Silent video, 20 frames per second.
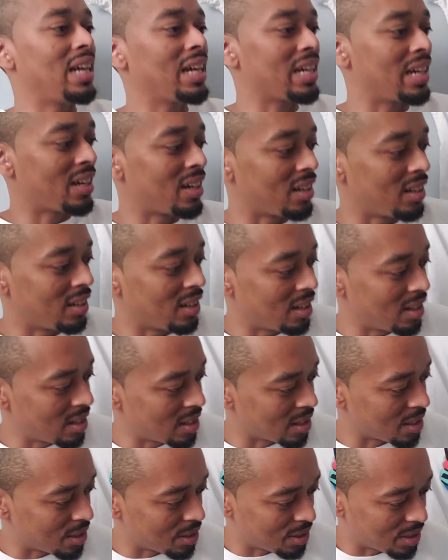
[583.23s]
I got a
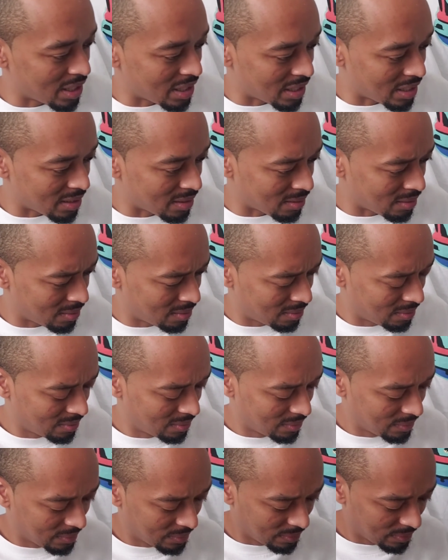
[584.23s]
large, and
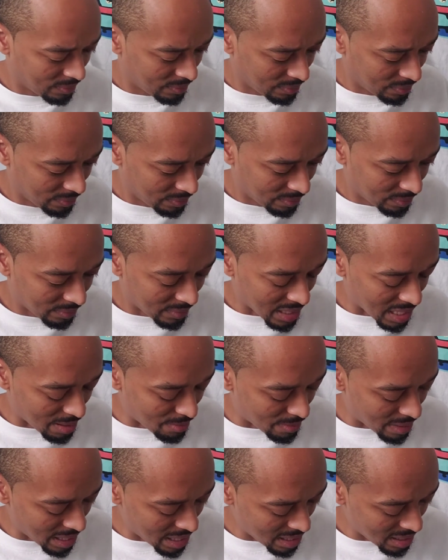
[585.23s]
I
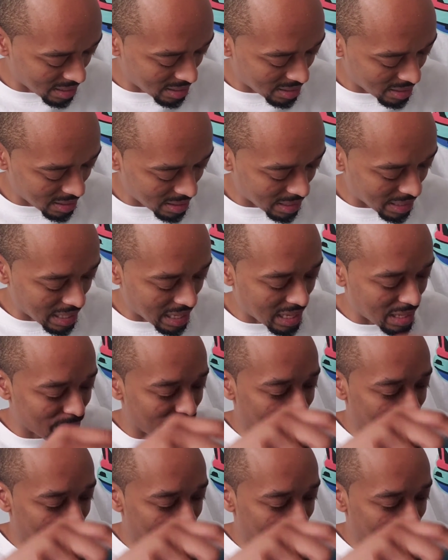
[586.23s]
might have should have got